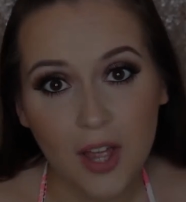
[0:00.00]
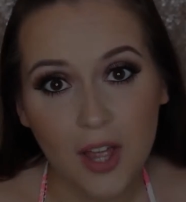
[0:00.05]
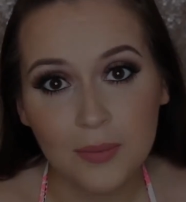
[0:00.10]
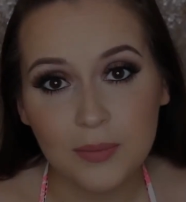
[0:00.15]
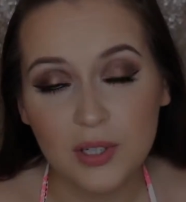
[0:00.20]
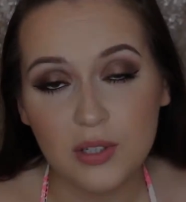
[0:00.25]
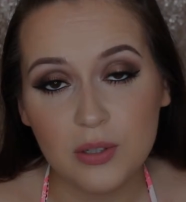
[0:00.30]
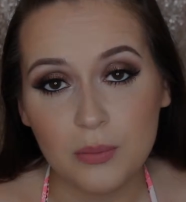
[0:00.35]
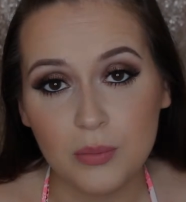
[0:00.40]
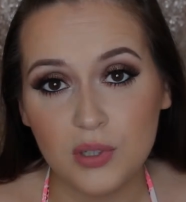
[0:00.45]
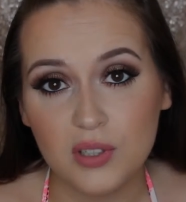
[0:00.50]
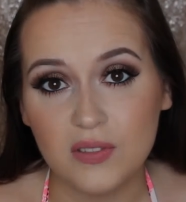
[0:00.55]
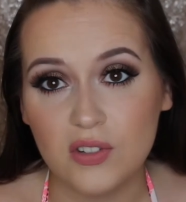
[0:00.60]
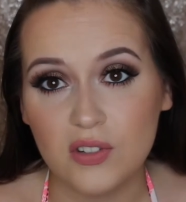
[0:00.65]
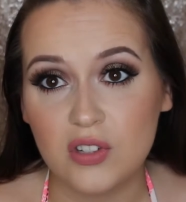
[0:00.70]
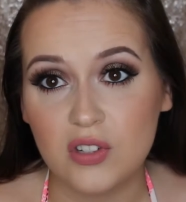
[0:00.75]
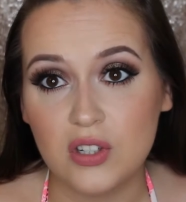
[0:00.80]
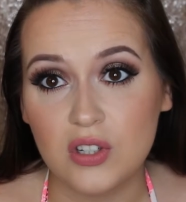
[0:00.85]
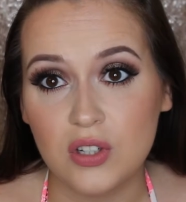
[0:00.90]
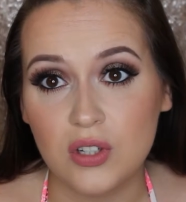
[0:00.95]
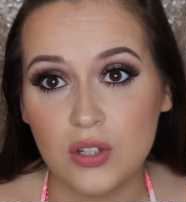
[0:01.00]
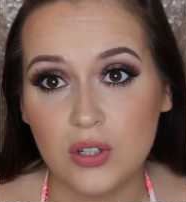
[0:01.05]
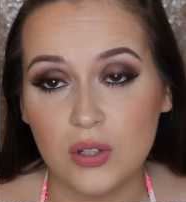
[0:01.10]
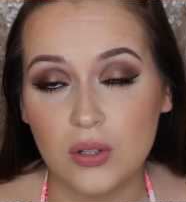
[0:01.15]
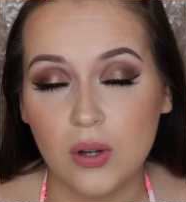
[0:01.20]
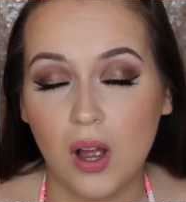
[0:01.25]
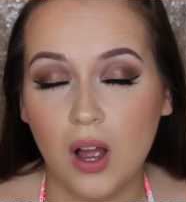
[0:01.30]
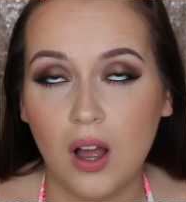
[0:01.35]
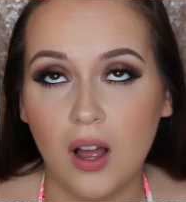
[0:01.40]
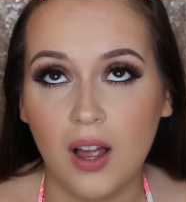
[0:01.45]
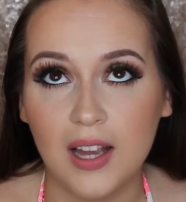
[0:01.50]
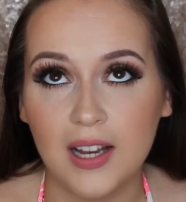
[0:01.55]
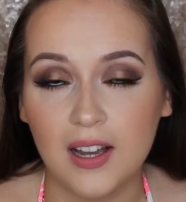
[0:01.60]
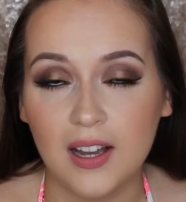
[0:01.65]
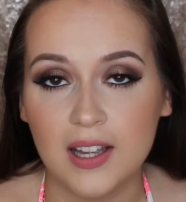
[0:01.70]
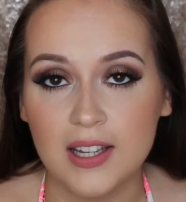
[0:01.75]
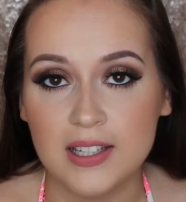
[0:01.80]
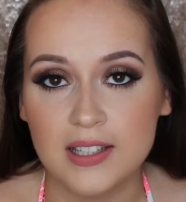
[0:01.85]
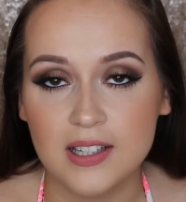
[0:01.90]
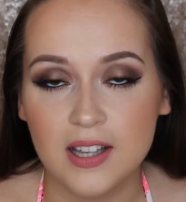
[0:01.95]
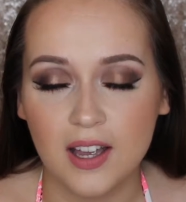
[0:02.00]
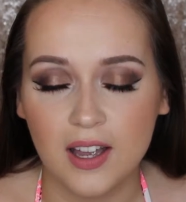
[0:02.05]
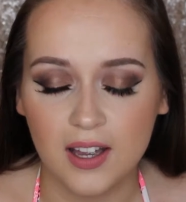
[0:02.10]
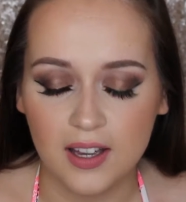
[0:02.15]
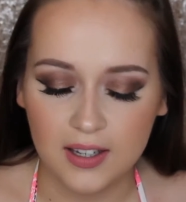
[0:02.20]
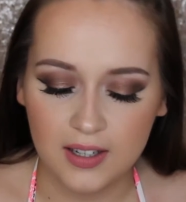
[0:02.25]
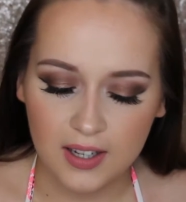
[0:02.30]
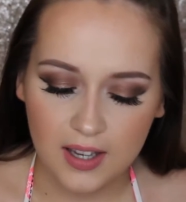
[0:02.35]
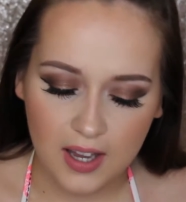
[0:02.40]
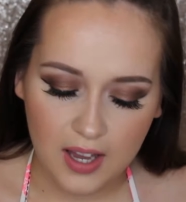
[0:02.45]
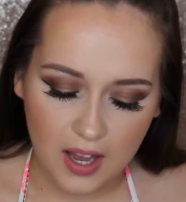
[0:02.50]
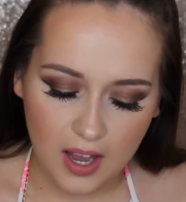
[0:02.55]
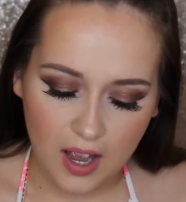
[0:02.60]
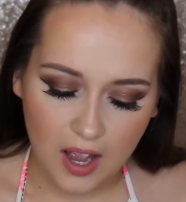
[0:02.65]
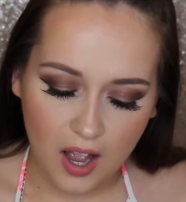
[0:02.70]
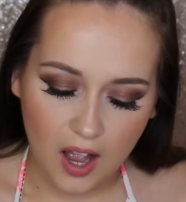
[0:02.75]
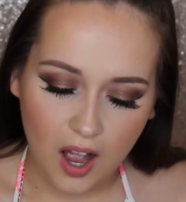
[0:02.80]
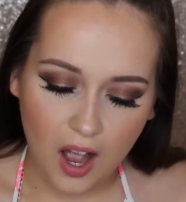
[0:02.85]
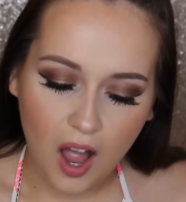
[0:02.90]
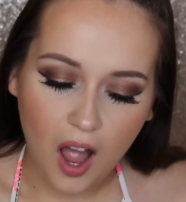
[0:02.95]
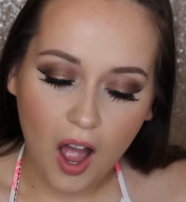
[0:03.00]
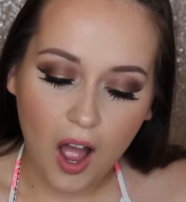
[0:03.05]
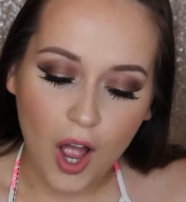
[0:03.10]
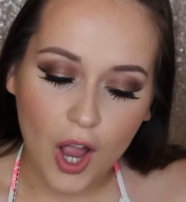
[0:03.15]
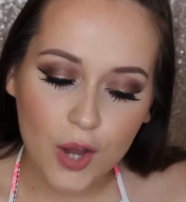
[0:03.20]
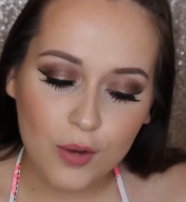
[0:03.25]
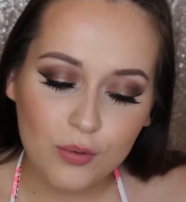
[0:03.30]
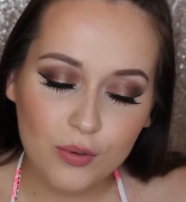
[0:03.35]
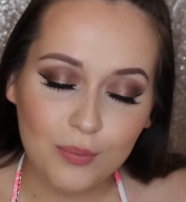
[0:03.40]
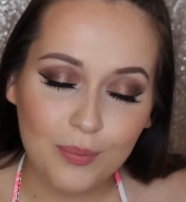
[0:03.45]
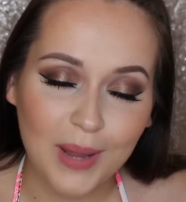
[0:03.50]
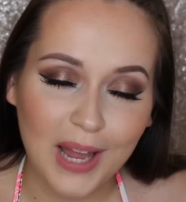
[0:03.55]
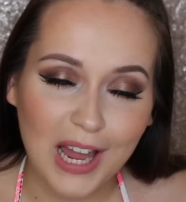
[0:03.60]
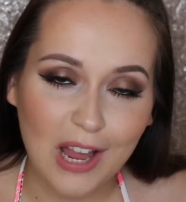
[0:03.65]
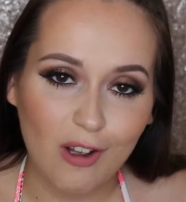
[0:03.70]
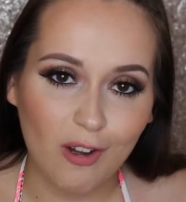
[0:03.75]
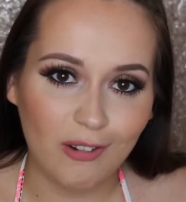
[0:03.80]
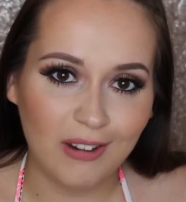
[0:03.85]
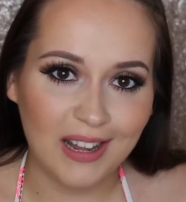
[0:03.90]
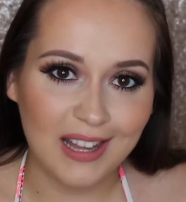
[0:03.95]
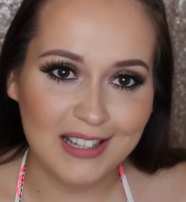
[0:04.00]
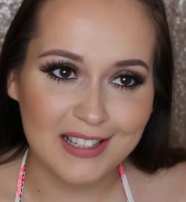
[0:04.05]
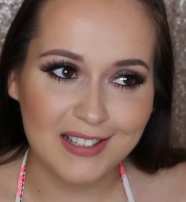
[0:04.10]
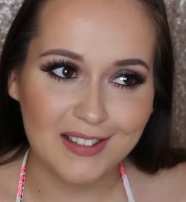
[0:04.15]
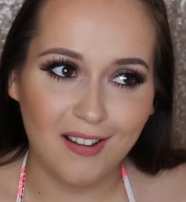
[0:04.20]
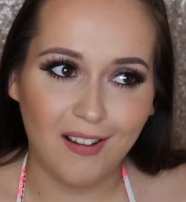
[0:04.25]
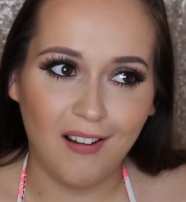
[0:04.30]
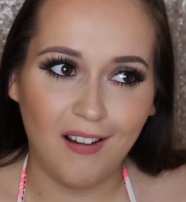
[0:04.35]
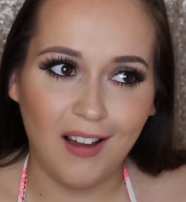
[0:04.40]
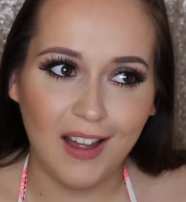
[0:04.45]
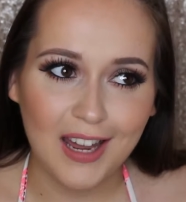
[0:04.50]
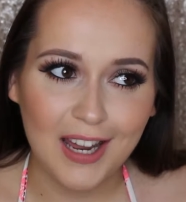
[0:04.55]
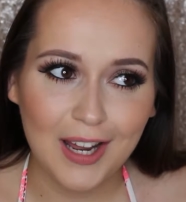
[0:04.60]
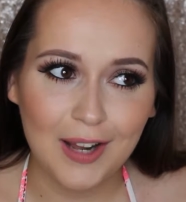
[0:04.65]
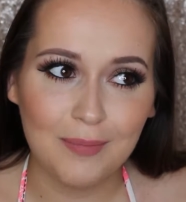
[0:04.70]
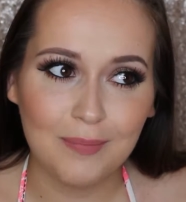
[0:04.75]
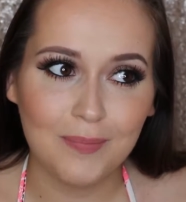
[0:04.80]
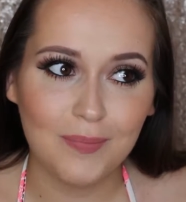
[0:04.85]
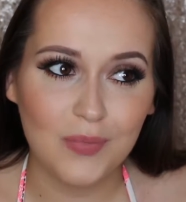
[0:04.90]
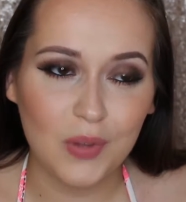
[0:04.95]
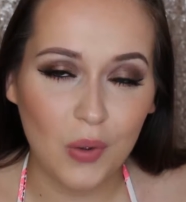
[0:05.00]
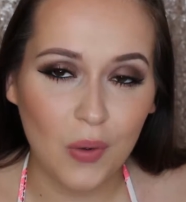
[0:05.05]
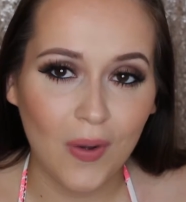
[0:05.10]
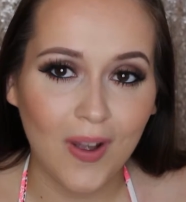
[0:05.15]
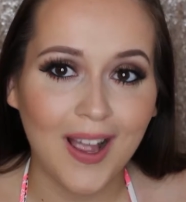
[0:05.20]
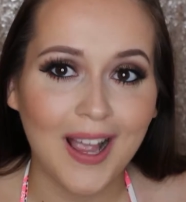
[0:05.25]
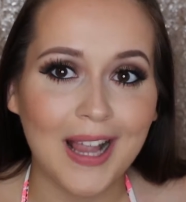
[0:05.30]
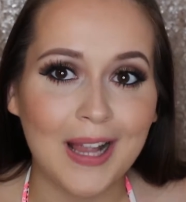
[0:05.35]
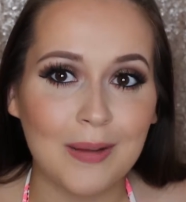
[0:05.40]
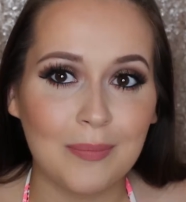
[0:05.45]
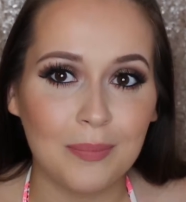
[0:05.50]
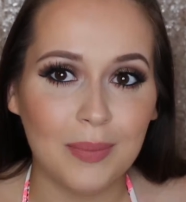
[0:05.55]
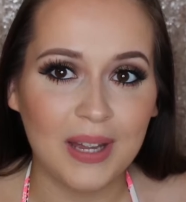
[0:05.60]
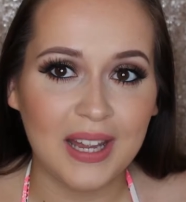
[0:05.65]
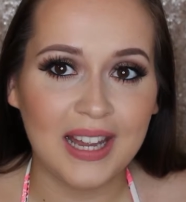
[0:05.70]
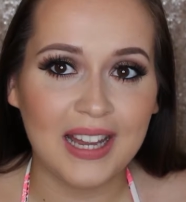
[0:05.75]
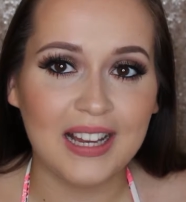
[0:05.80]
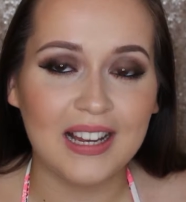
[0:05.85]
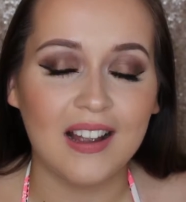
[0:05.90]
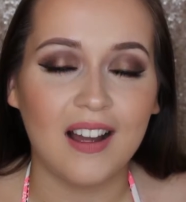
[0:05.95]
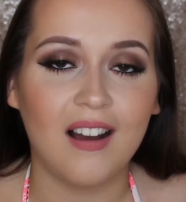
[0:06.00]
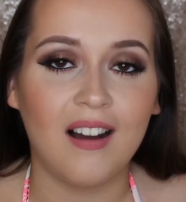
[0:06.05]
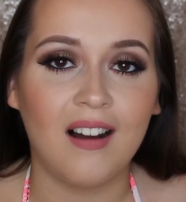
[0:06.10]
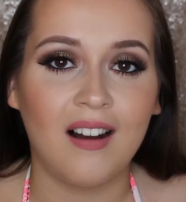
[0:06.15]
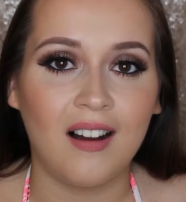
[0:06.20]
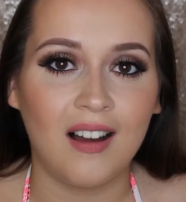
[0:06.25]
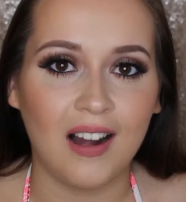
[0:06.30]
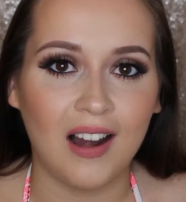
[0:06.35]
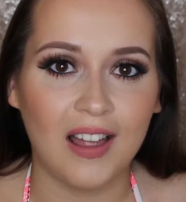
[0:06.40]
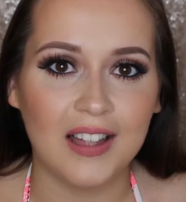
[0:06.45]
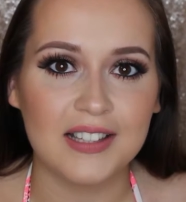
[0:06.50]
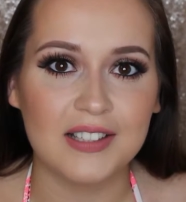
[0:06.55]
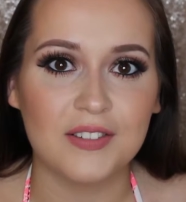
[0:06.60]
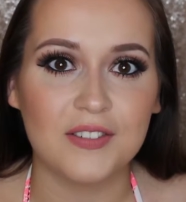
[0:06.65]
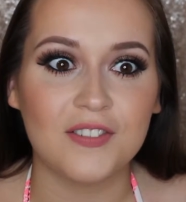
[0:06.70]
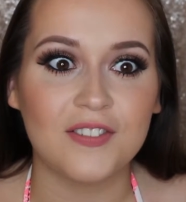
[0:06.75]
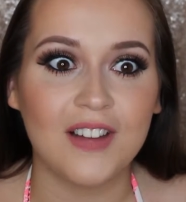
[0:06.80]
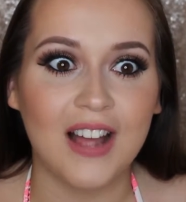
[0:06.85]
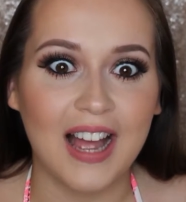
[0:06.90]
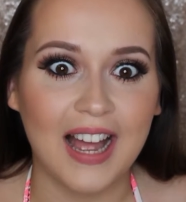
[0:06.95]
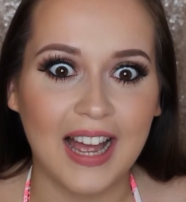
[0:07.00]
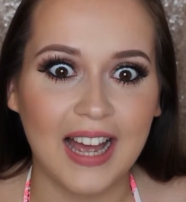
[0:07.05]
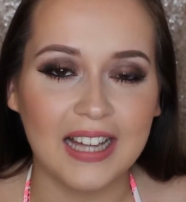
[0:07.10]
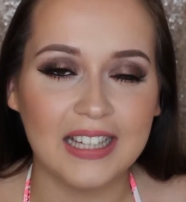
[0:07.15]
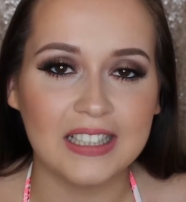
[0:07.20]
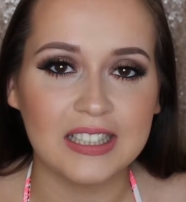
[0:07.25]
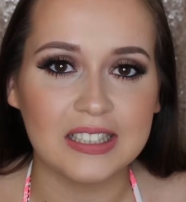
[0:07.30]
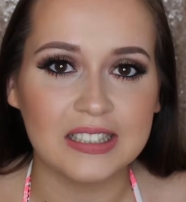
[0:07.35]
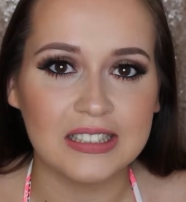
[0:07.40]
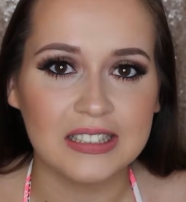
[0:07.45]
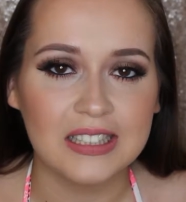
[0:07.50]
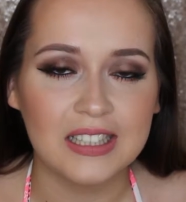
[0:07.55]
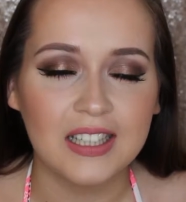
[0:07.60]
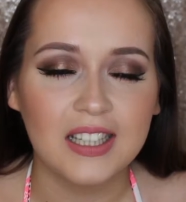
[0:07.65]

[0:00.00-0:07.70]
I'm going to move on to highlighter. I will be honest, I am not a big highlighter fan.